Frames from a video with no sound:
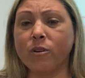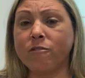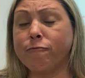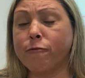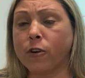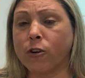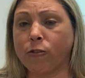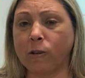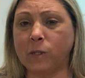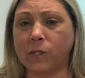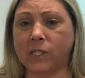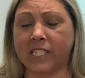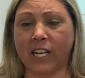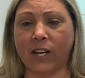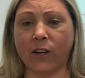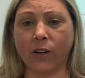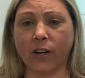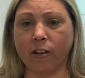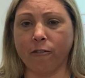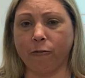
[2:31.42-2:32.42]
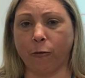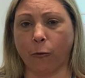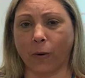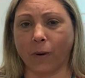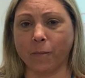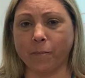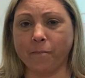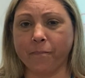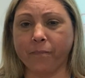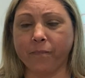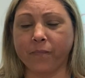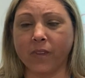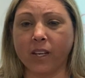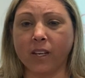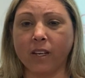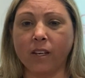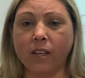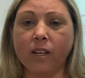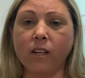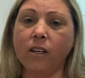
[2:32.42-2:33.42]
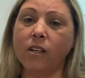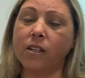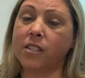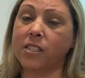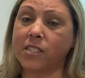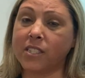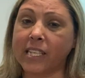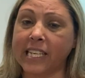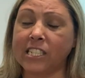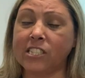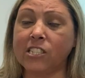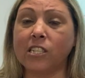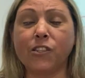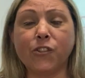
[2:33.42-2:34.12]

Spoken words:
of recruits they're looking for. The schedule